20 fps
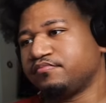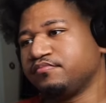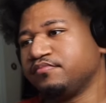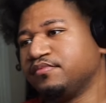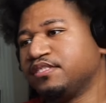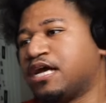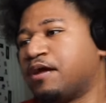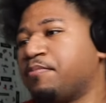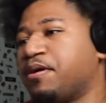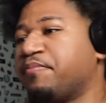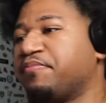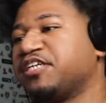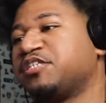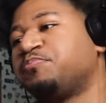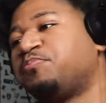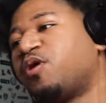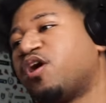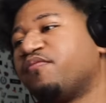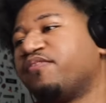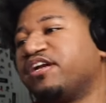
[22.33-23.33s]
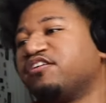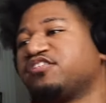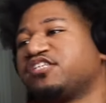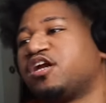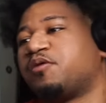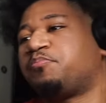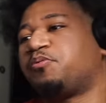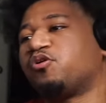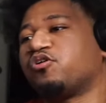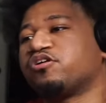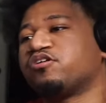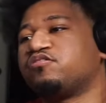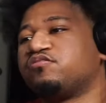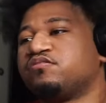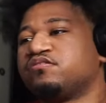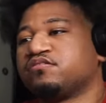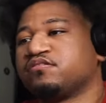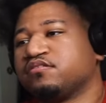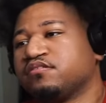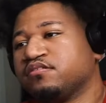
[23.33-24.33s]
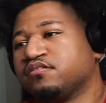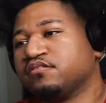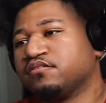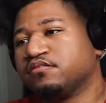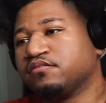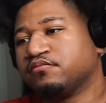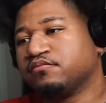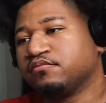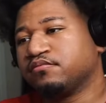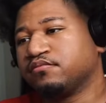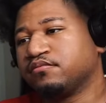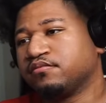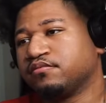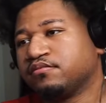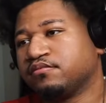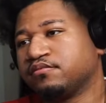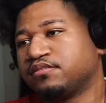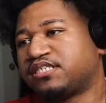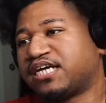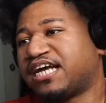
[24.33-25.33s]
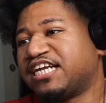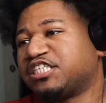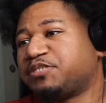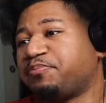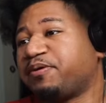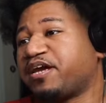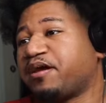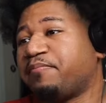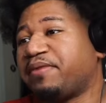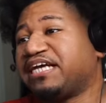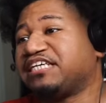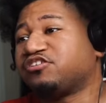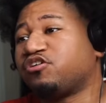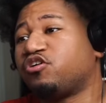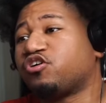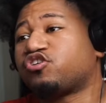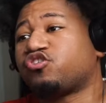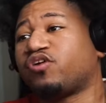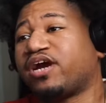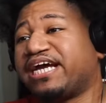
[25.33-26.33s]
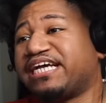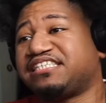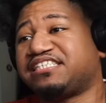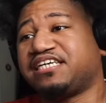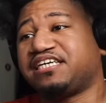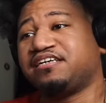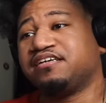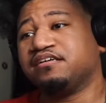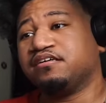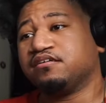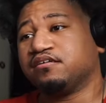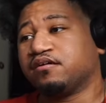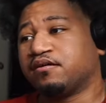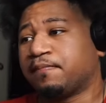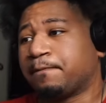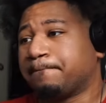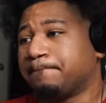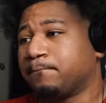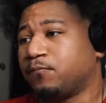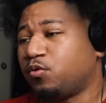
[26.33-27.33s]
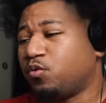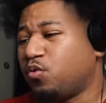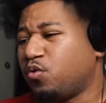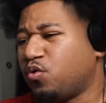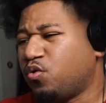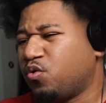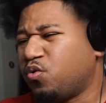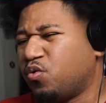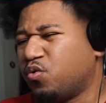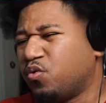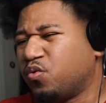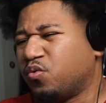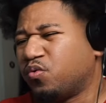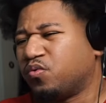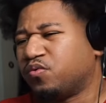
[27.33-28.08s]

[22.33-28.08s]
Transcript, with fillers: Y'all remember this part when it was in the portal? Titan speaker makes going crazy. Ooh.